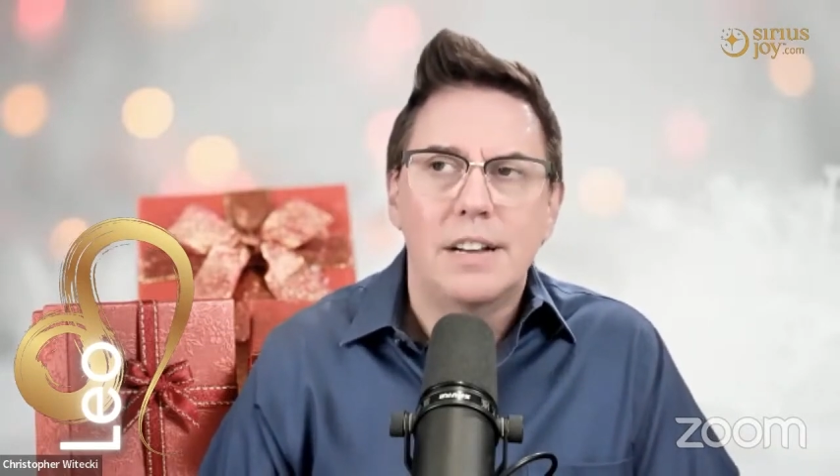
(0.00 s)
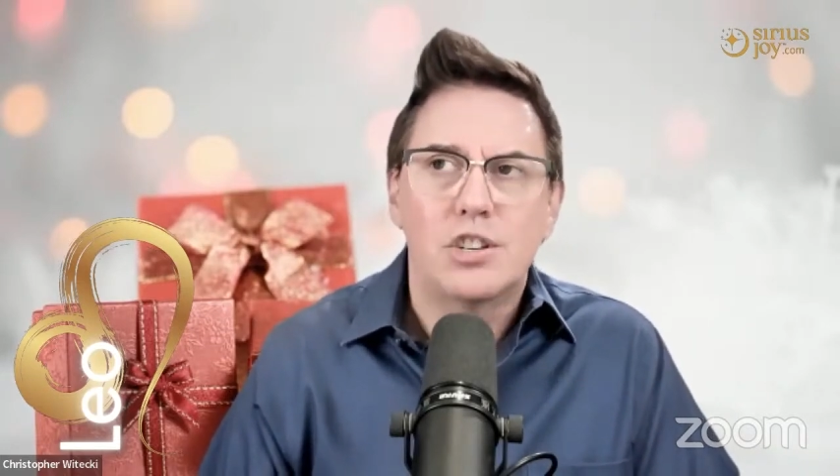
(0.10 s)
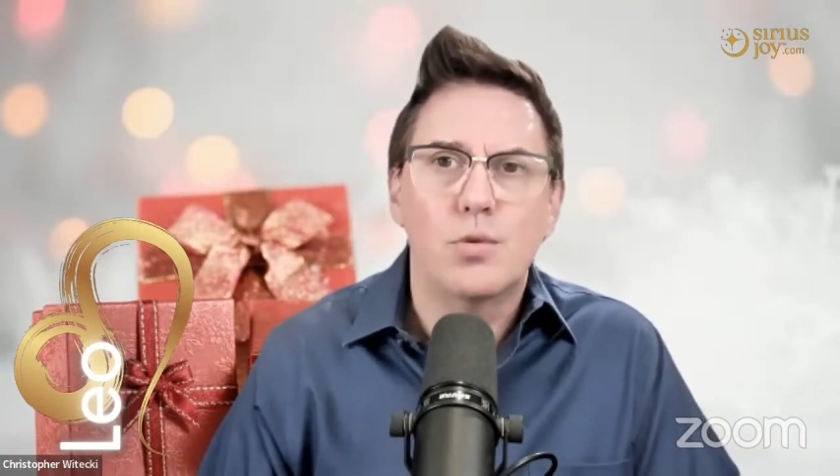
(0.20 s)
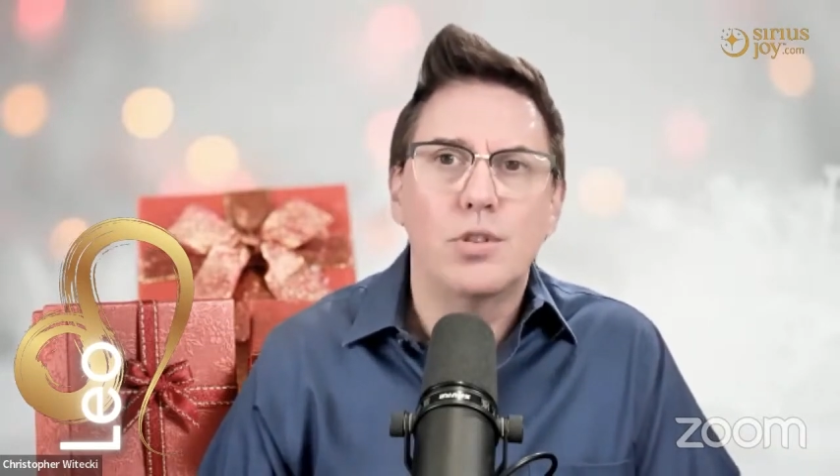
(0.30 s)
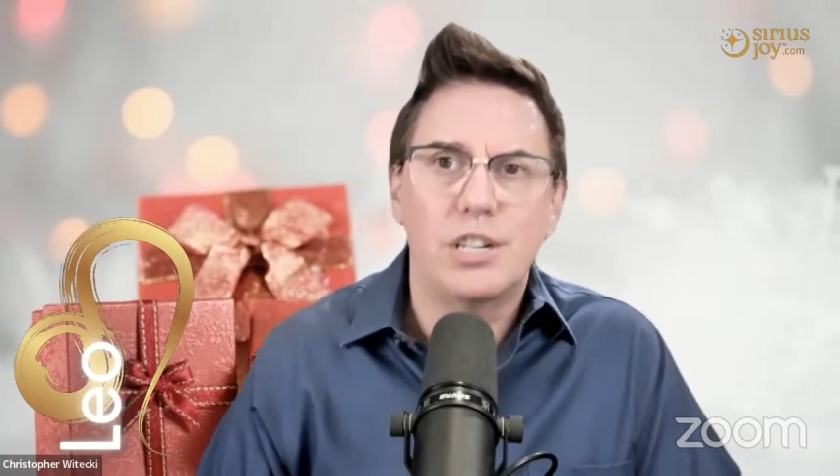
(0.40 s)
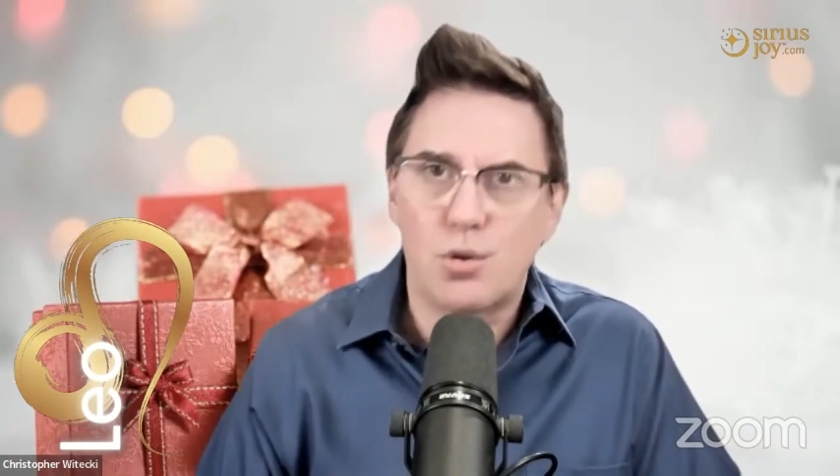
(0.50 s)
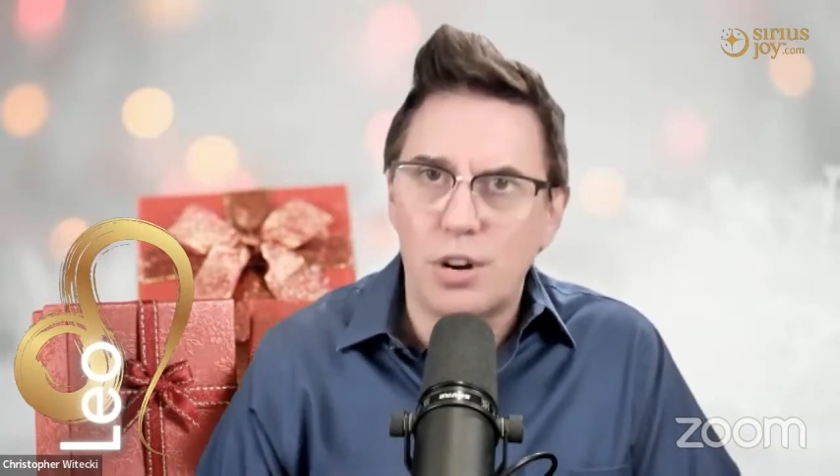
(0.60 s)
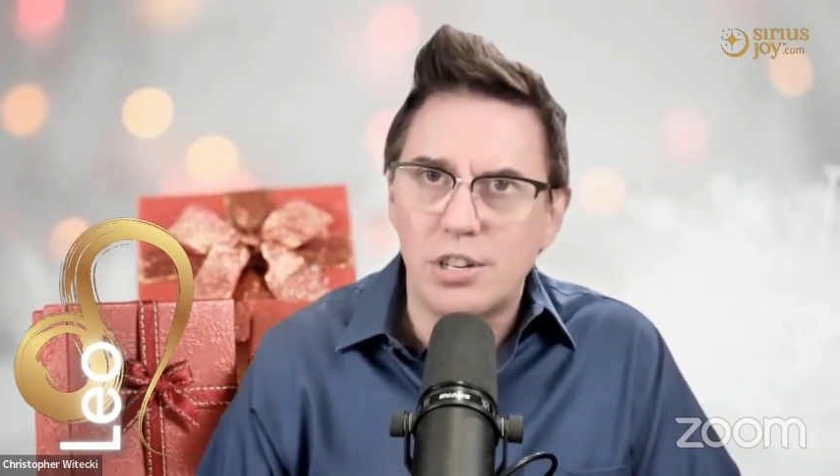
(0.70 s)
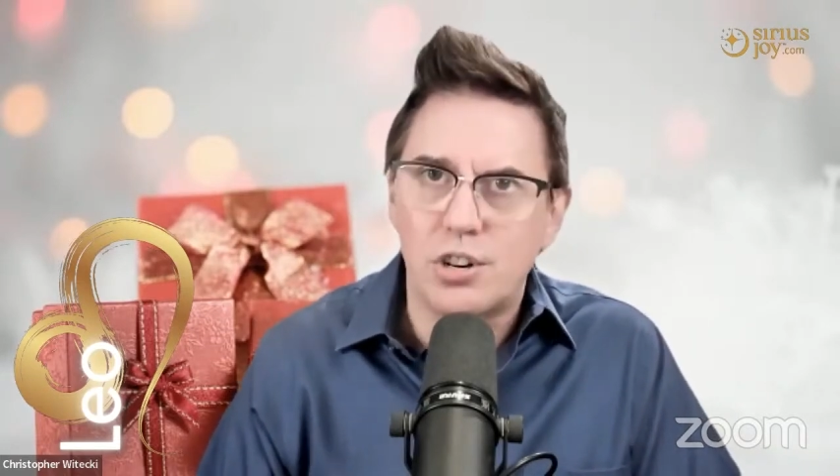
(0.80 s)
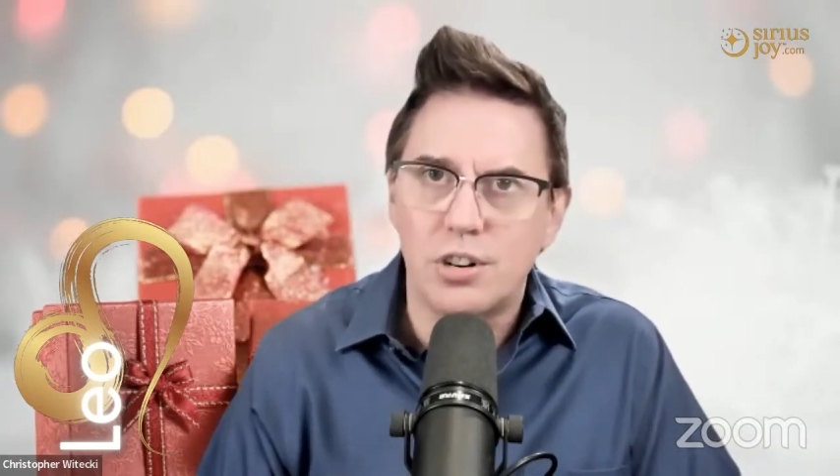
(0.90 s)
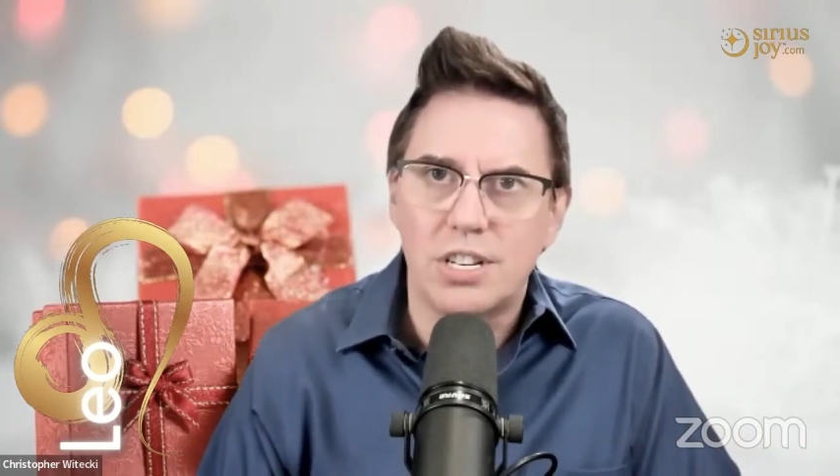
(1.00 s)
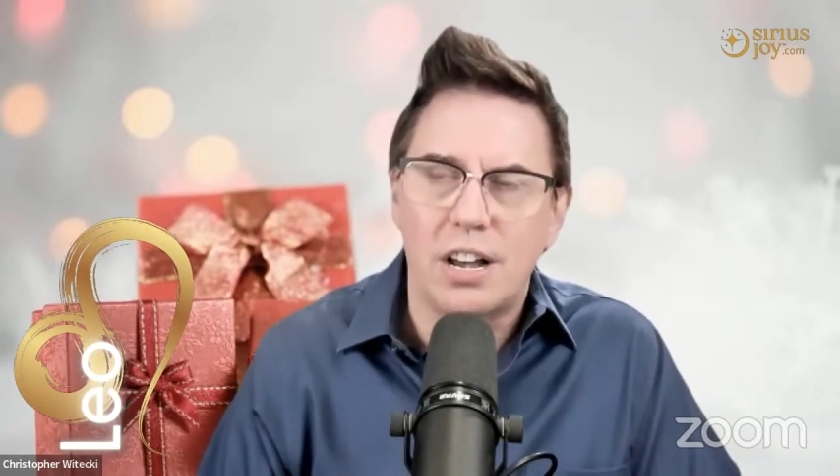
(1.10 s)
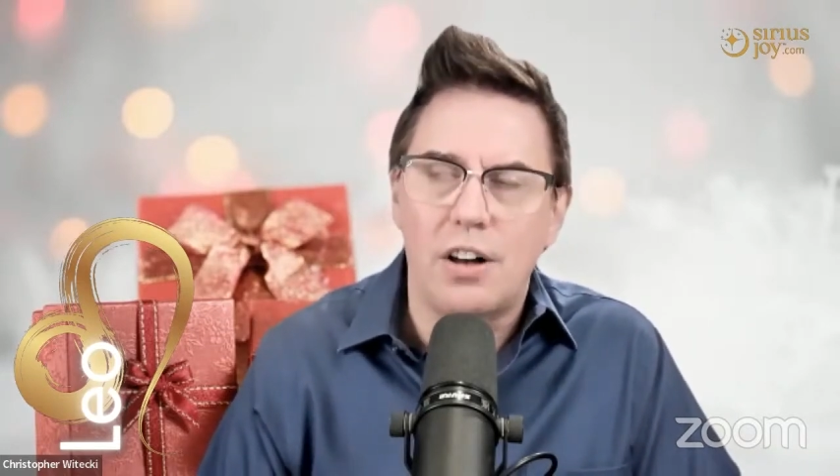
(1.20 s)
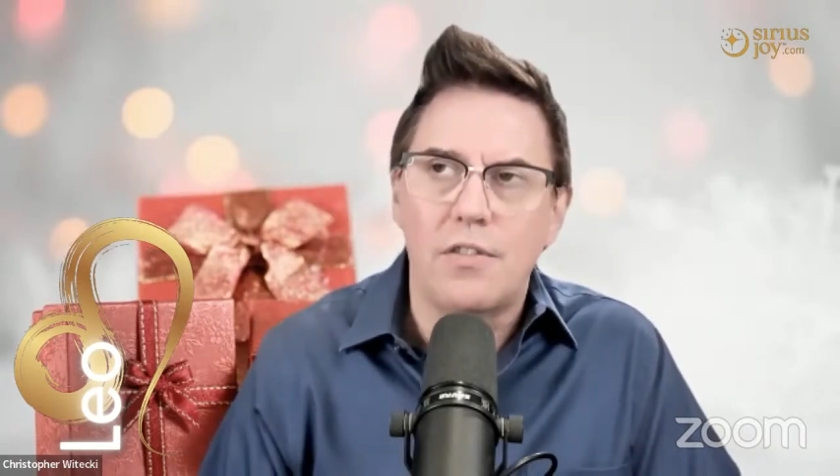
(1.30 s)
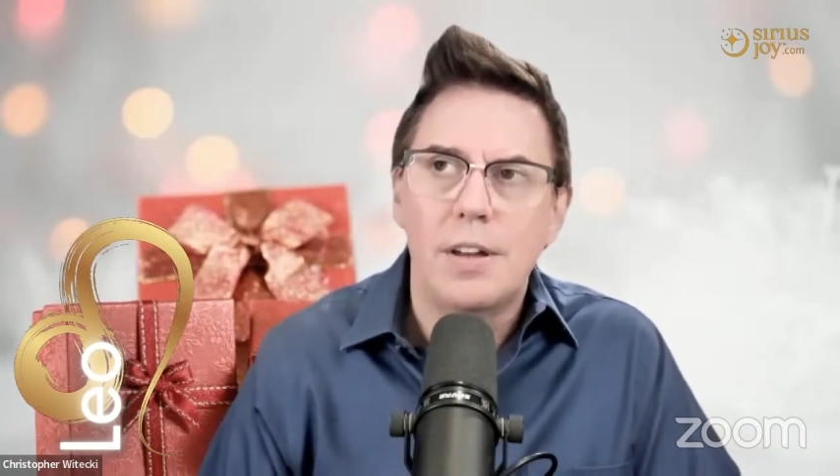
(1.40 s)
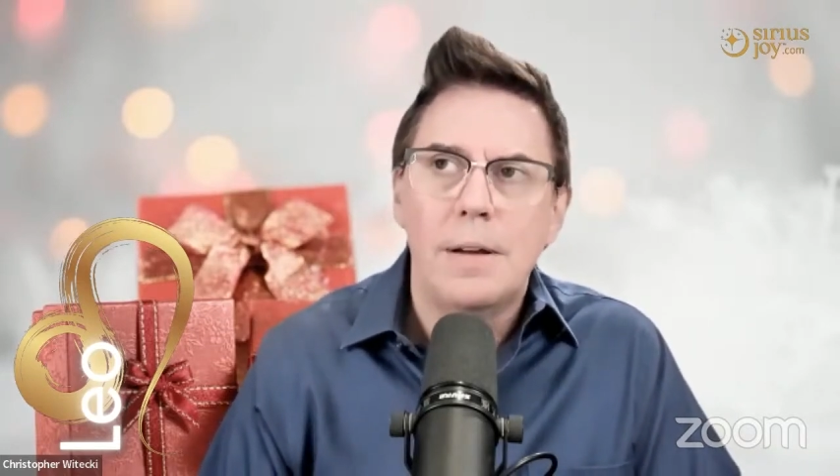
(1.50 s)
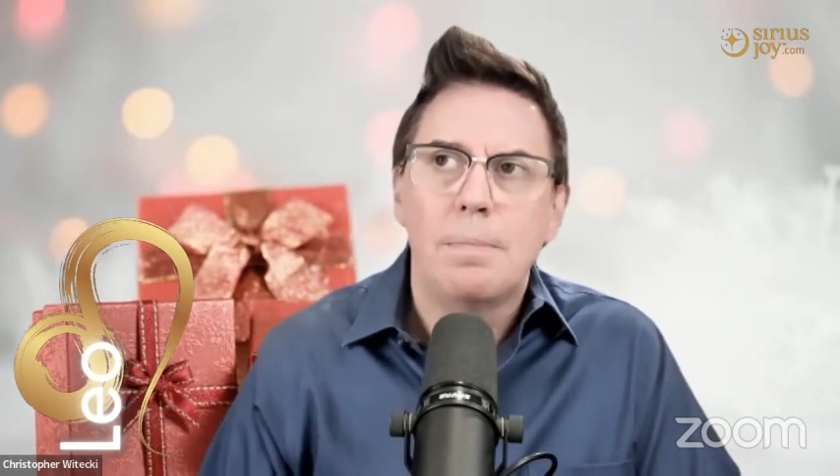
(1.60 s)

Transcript: to really trust yourself